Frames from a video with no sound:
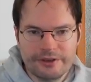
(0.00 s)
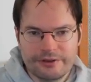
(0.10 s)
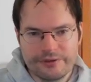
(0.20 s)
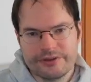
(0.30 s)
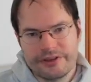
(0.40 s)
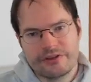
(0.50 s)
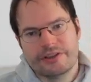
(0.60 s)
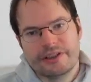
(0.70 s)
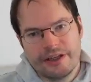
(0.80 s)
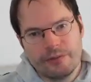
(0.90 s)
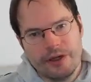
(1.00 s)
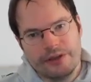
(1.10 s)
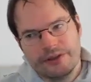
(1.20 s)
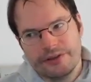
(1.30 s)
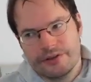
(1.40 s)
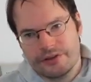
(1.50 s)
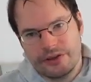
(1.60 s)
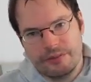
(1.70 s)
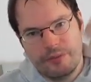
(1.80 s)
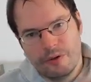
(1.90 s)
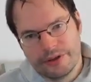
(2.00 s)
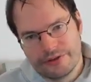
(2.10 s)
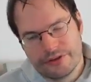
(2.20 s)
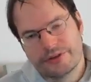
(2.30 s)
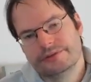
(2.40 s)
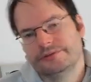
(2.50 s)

you essentially get one additional pointer